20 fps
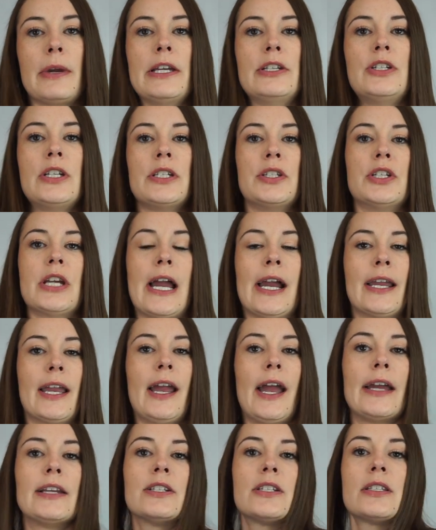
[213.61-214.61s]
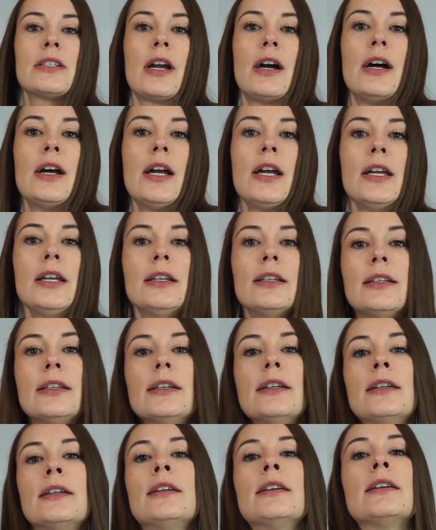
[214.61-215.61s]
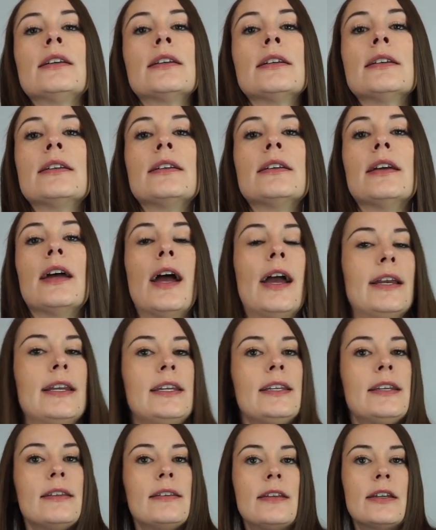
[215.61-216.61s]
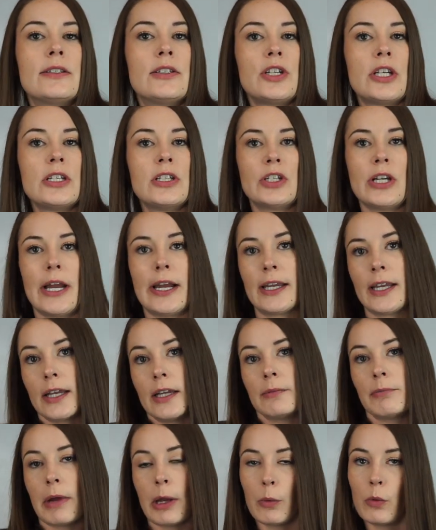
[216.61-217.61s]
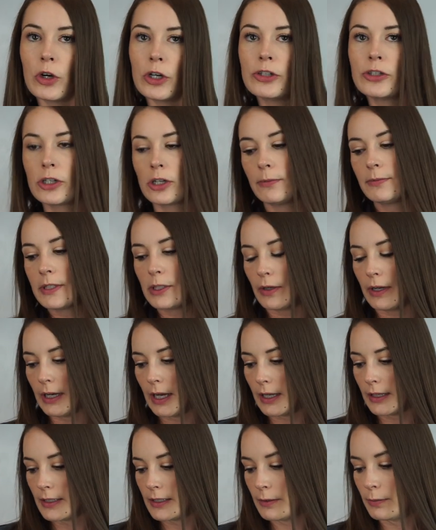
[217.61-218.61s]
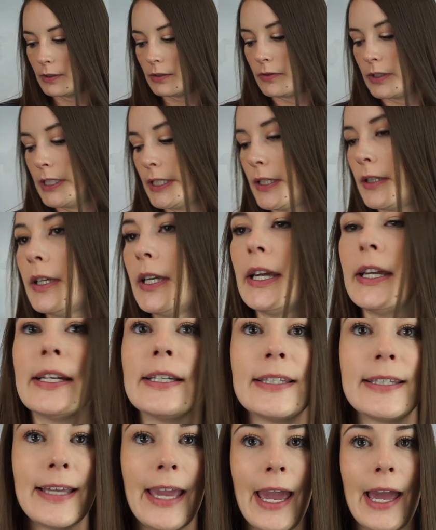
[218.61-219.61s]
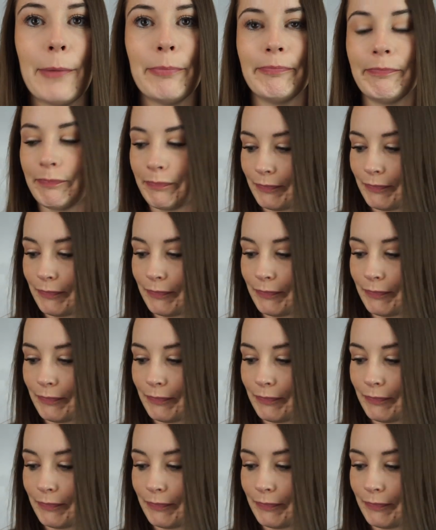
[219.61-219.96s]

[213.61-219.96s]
my jean jacket I just got. I needed a jean jacket in my wardrobe, so I got this one recently, and it's Gap.